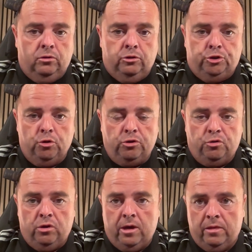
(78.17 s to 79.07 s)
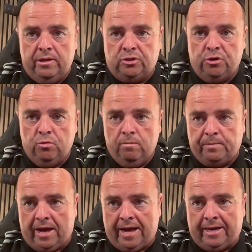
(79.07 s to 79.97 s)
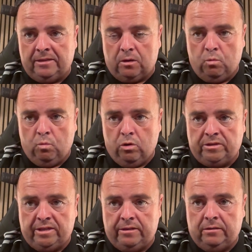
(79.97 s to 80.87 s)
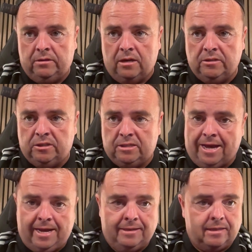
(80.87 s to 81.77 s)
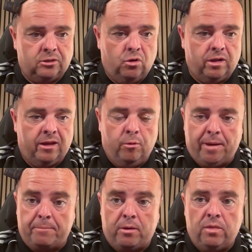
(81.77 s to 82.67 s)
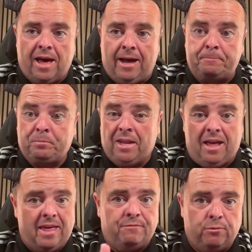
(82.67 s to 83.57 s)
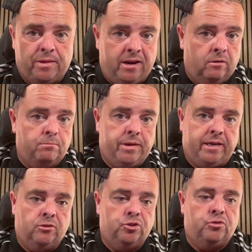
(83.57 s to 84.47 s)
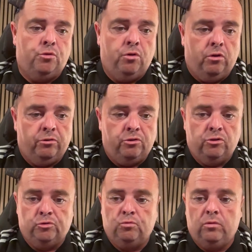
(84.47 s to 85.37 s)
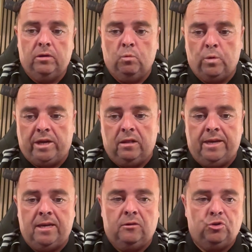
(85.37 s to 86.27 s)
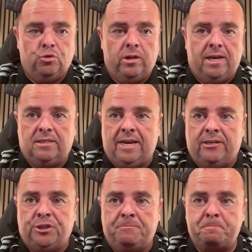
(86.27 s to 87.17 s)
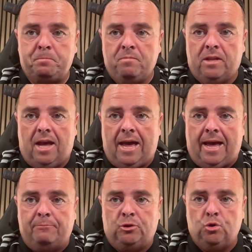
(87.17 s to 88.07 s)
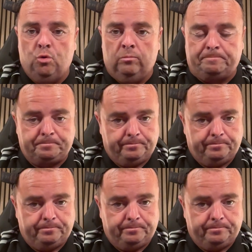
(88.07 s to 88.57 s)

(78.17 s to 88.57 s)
show you the tool and what it does and talk a little bit about that. And then from there, we can just do our usual weekly Q&A session. So